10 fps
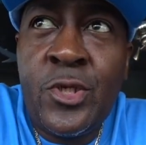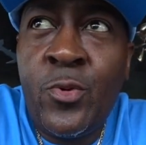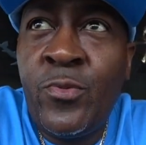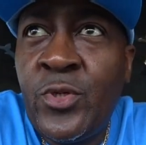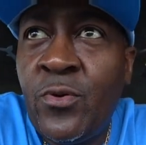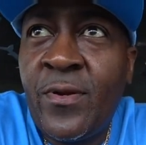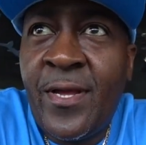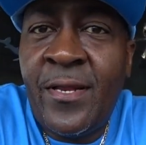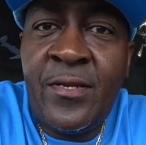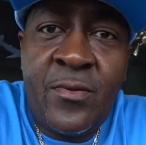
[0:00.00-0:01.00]
So we were doing
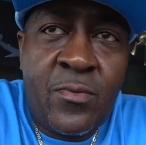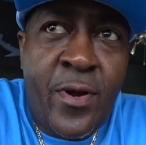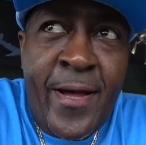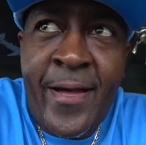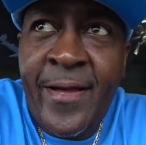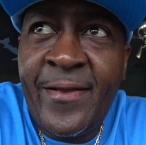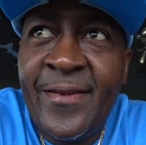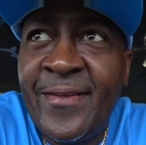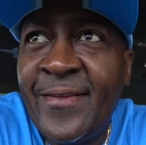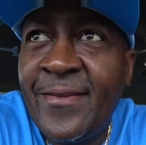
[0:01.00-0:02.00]
our little ride,
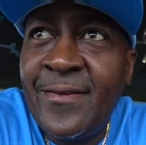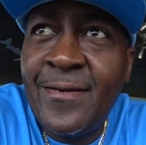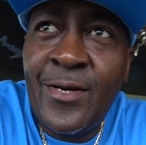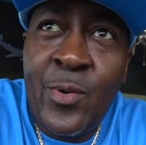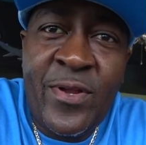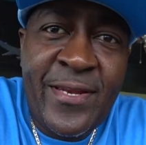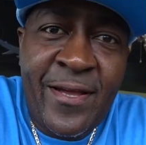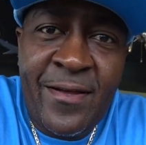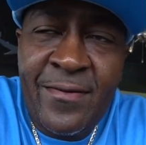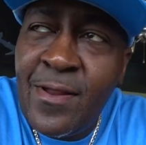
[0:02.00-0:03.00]
going down